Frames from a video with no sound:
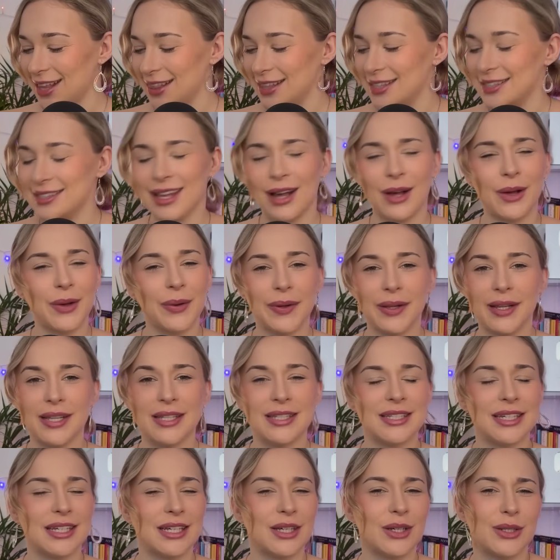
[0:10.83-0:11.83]
The sound
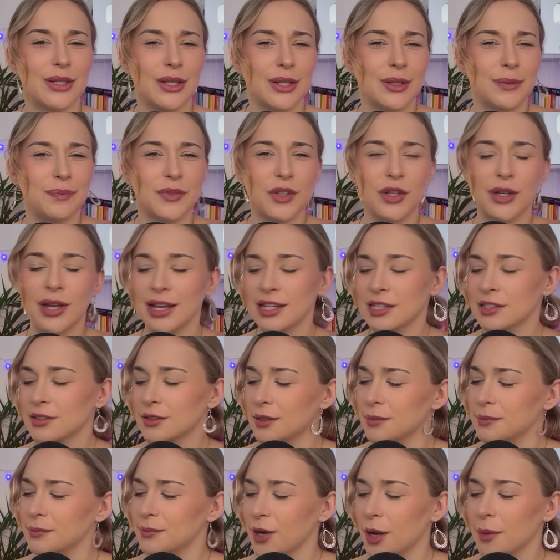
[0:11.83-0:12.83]
quality, you know, you guys
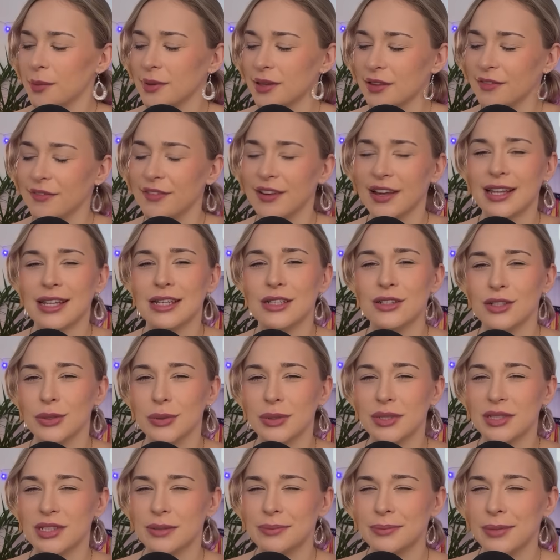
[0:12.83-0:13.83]
could probably feel it
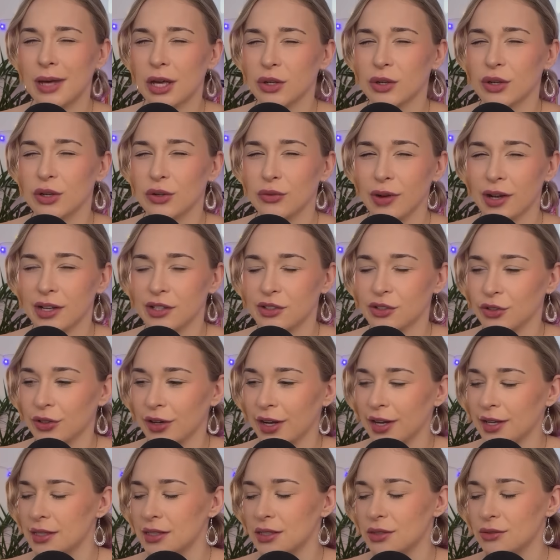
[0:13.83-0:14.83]
too. It's the Mercury
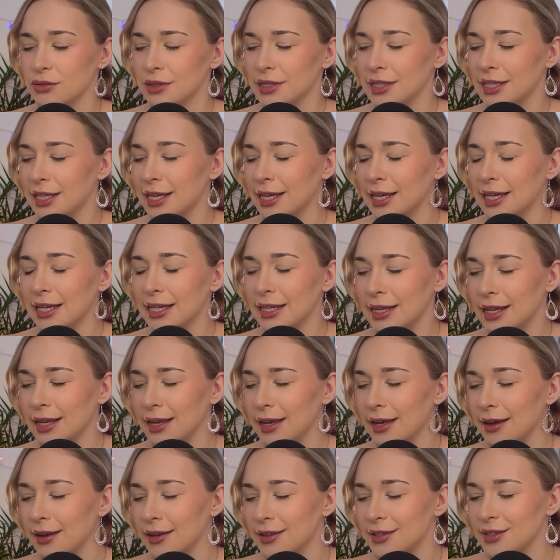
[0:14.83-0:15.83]
retrograde that's really hitting
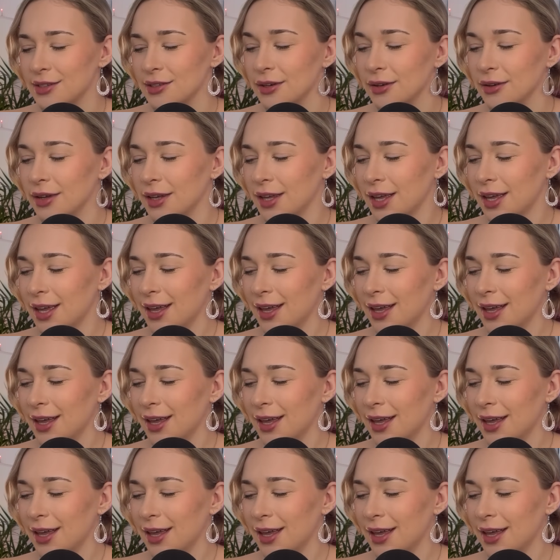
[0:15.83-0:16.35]
here, so